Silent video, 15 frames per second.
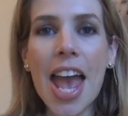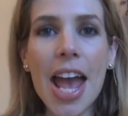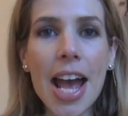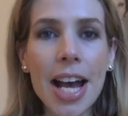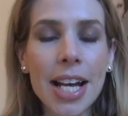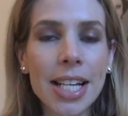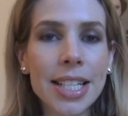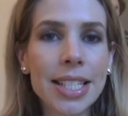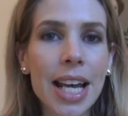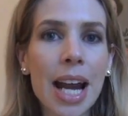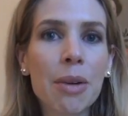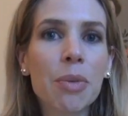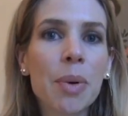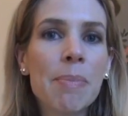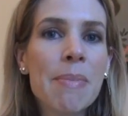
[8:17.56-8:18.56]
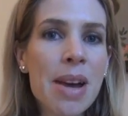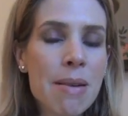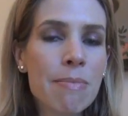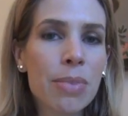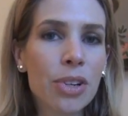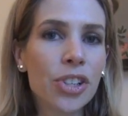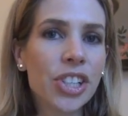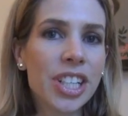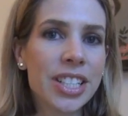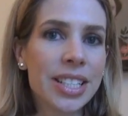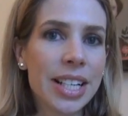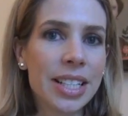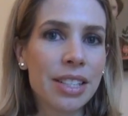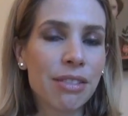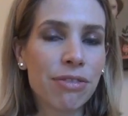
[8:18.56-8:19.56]
And I remembered in
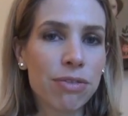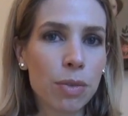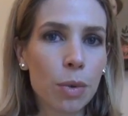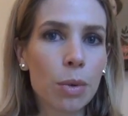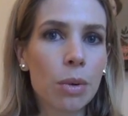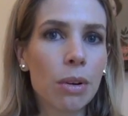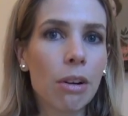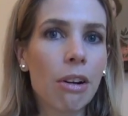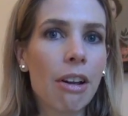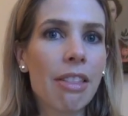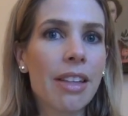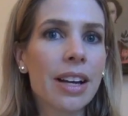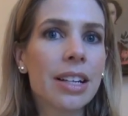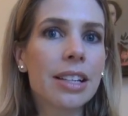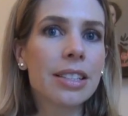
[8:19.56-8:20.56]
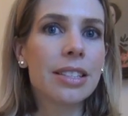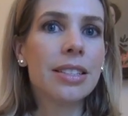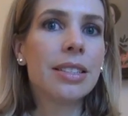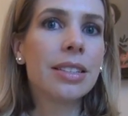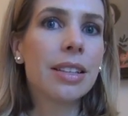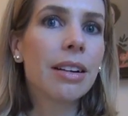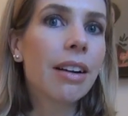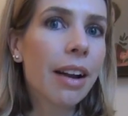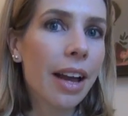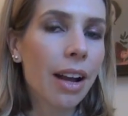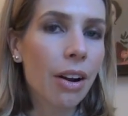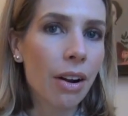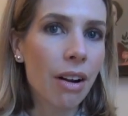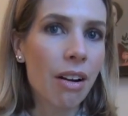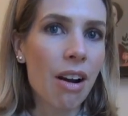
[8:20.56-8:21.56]
'94 that Sergei
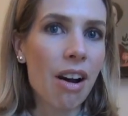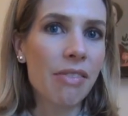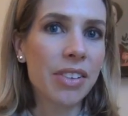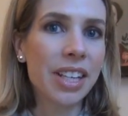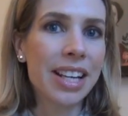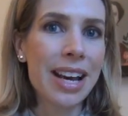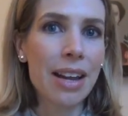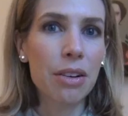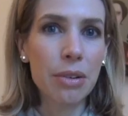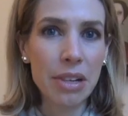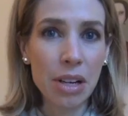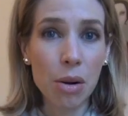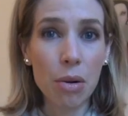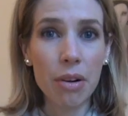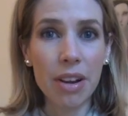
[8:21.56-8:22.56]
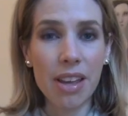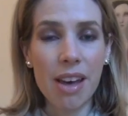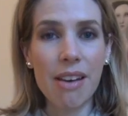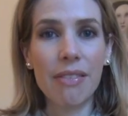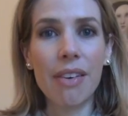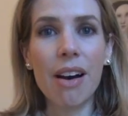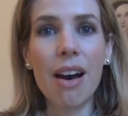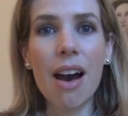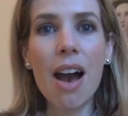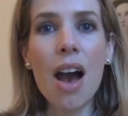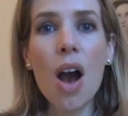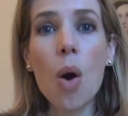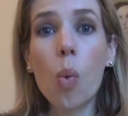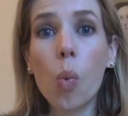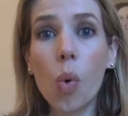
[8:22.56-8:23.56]
Grinkov and Ekaterina Gordieva
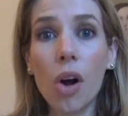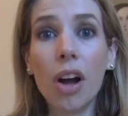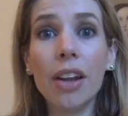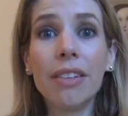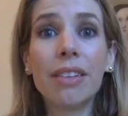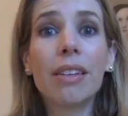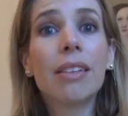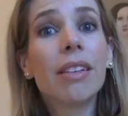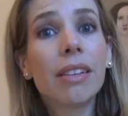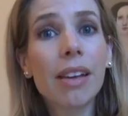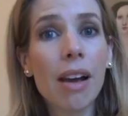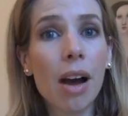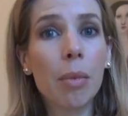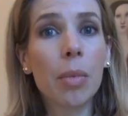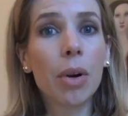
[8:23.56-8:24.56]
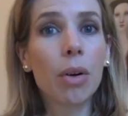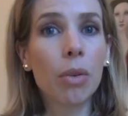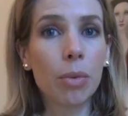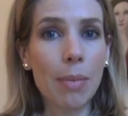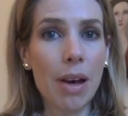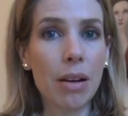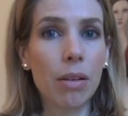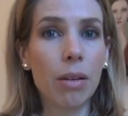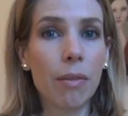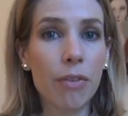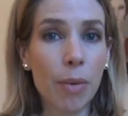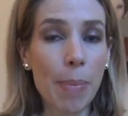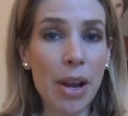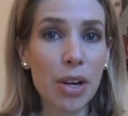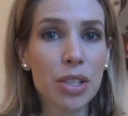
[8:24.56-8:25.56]
won the Lillehammer gold medal
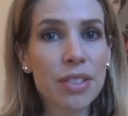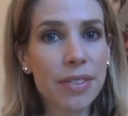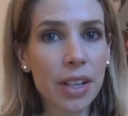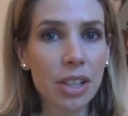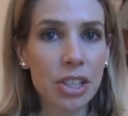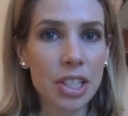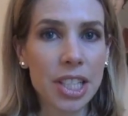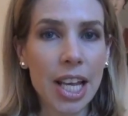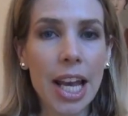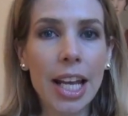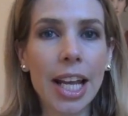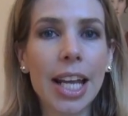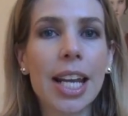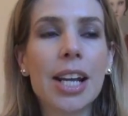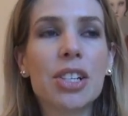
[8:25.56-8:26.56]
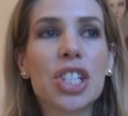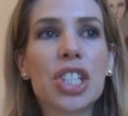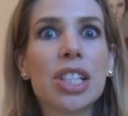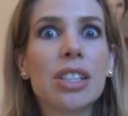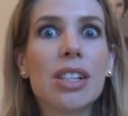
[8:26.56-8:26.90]
for pairs figure skating, and I just